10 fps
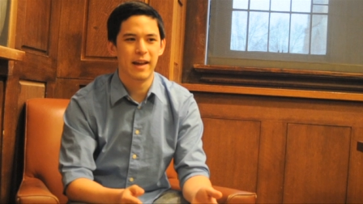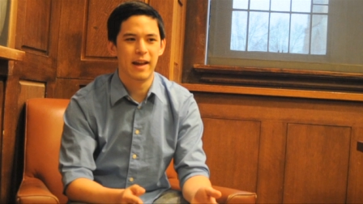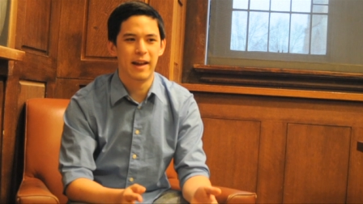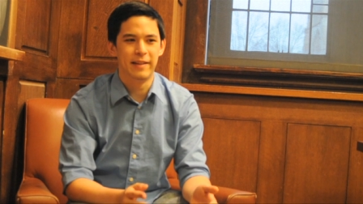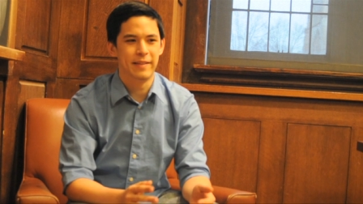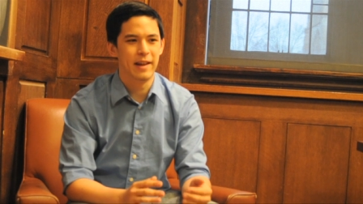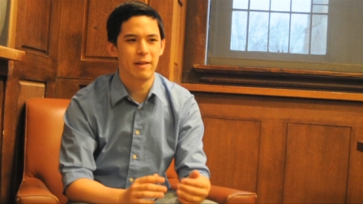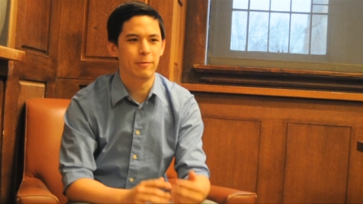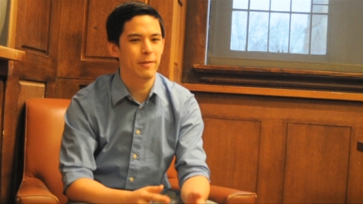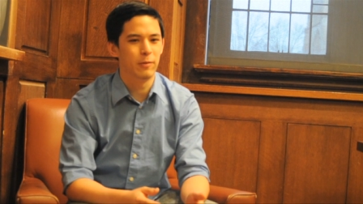and they
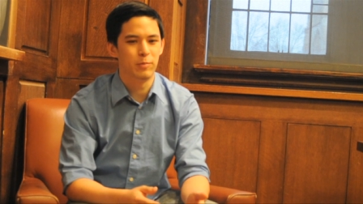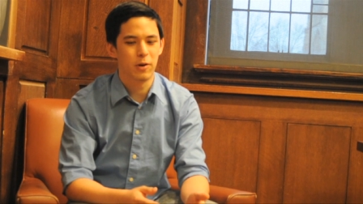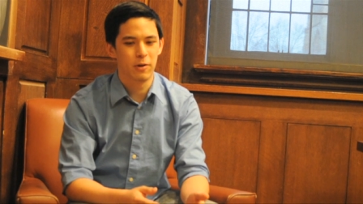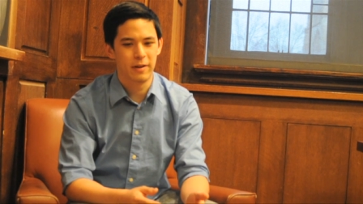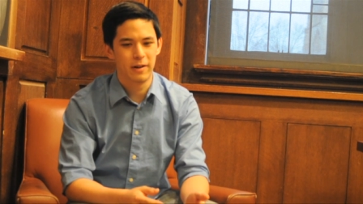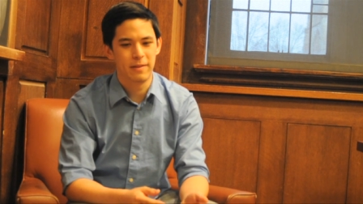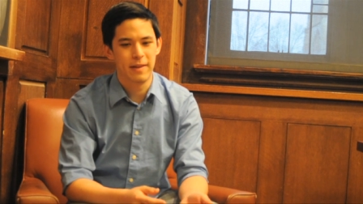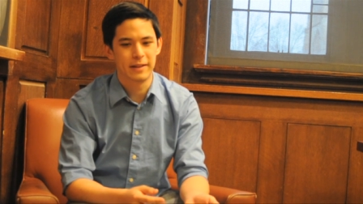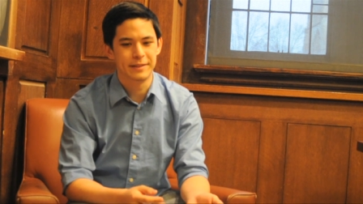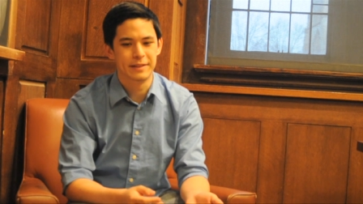have a favorite bar there.
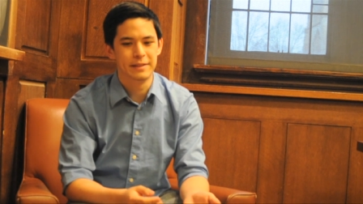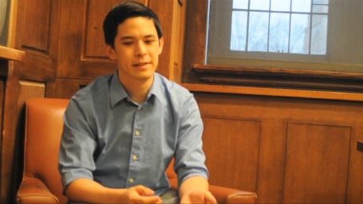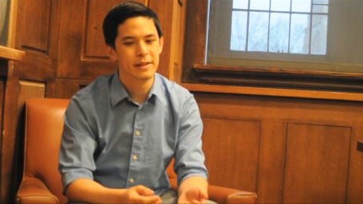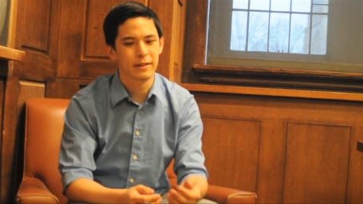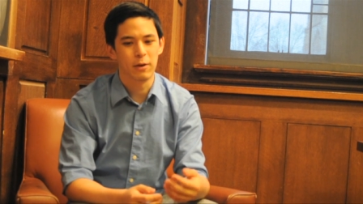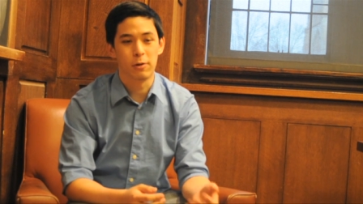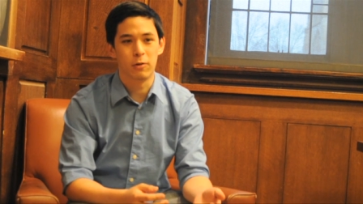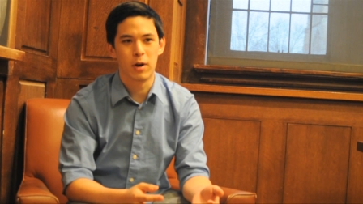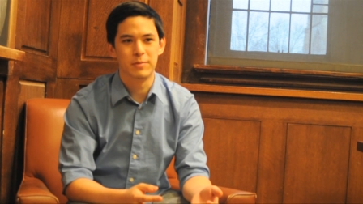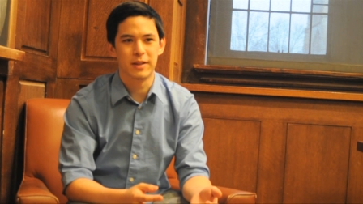They can go to our
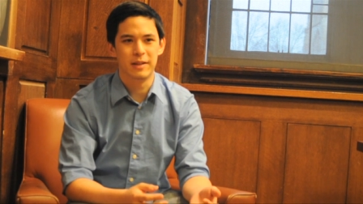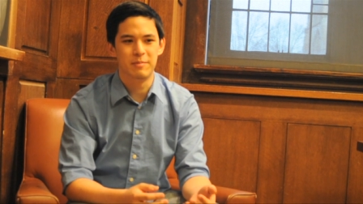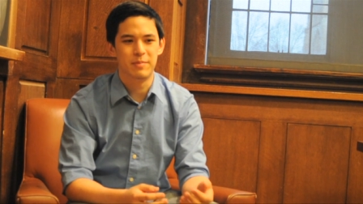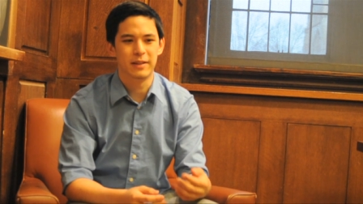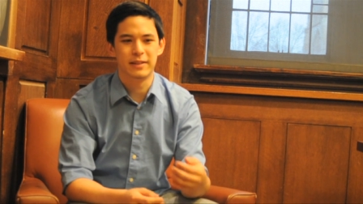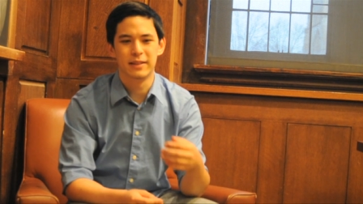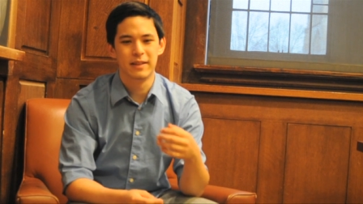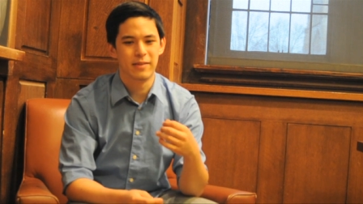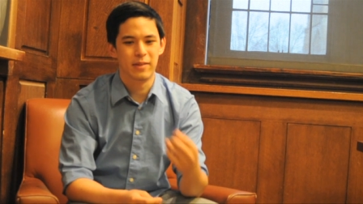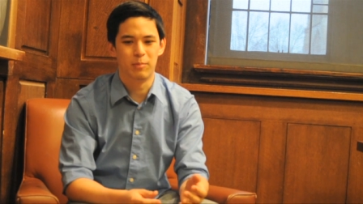website, pick
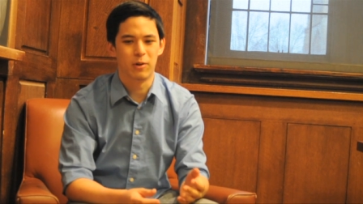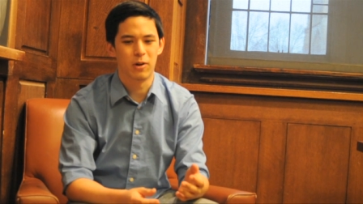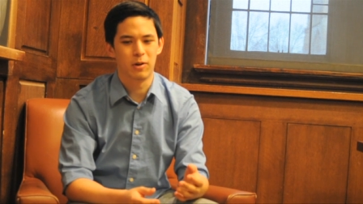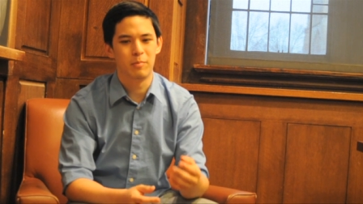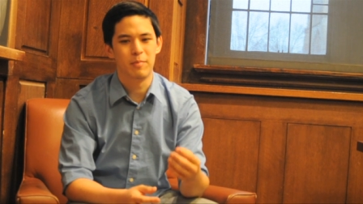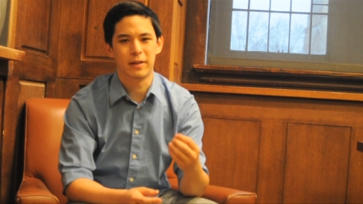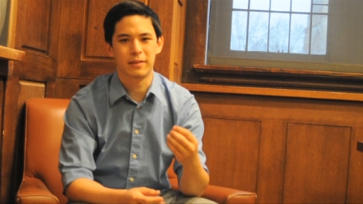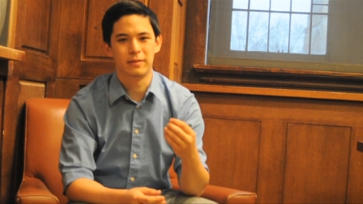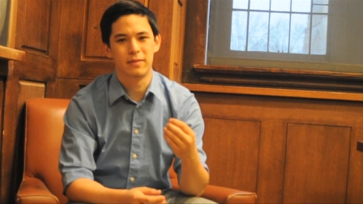their bar, pick